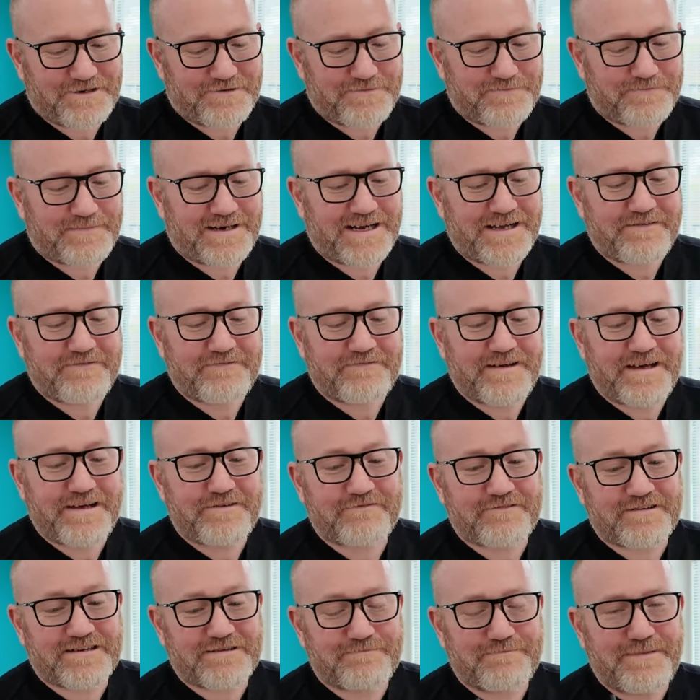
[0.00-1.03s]
you not, my
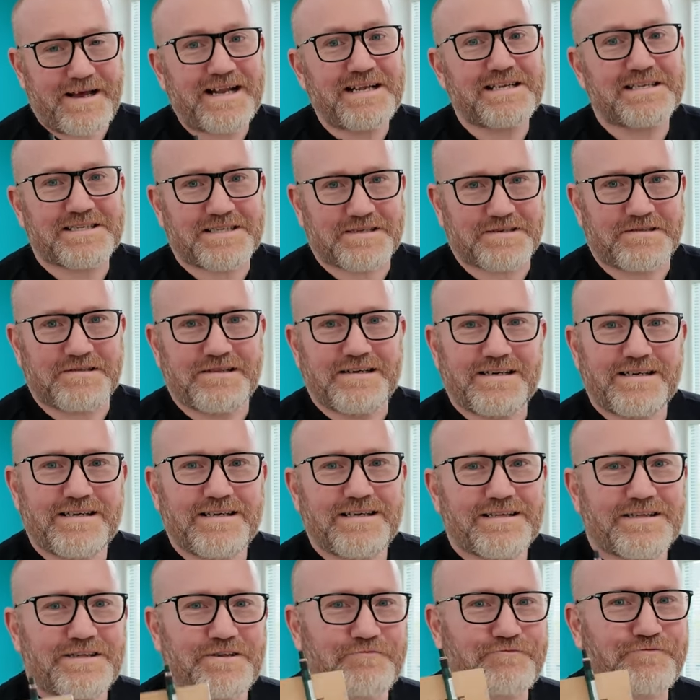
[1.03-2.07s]
favourite pencil,
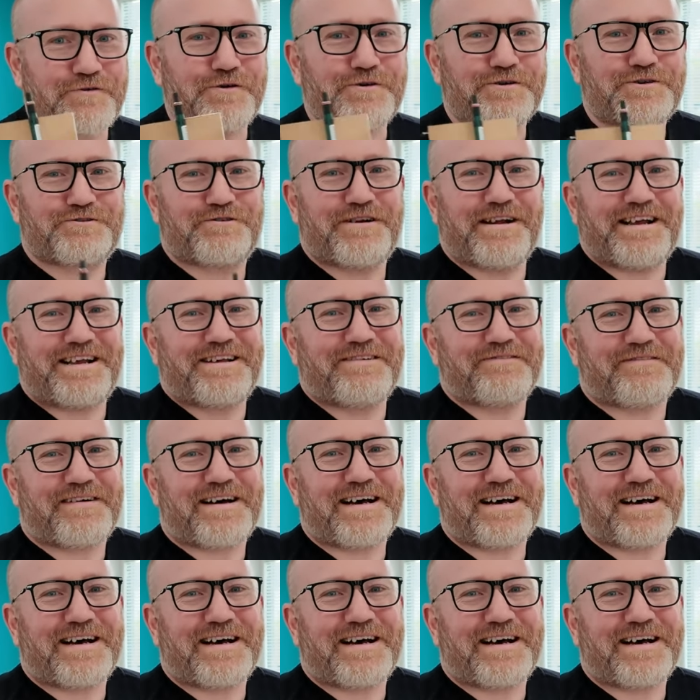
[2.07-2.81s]
the Rotring